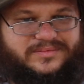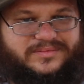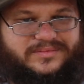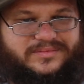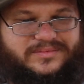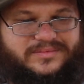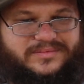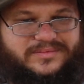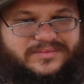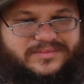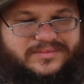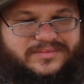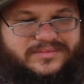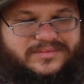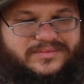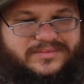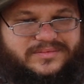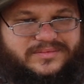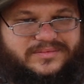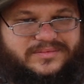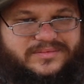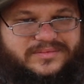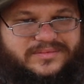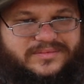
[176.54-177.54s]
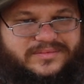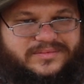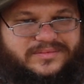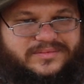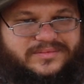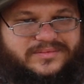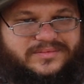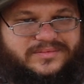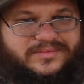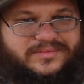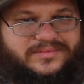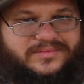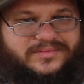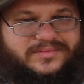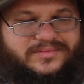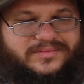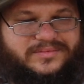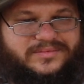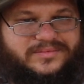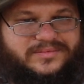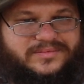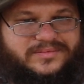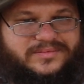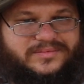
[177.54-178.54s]

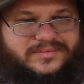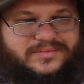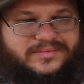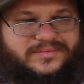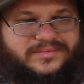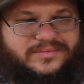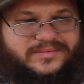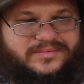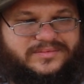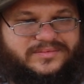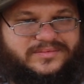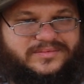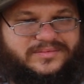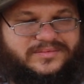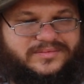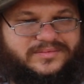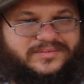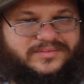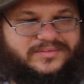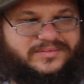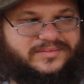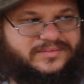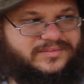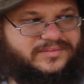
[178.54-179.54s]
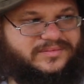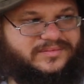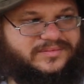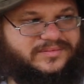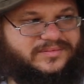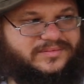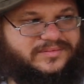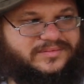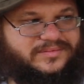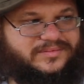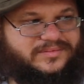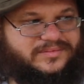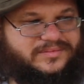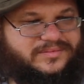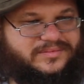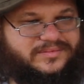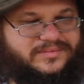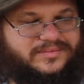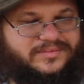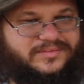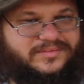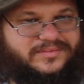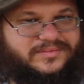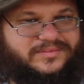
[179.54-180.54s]

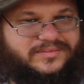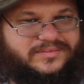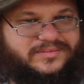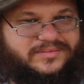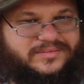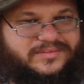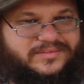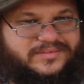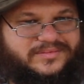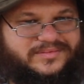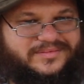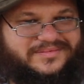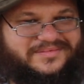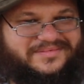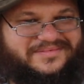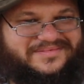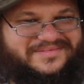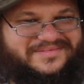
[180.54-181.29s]
This person isn't speaking.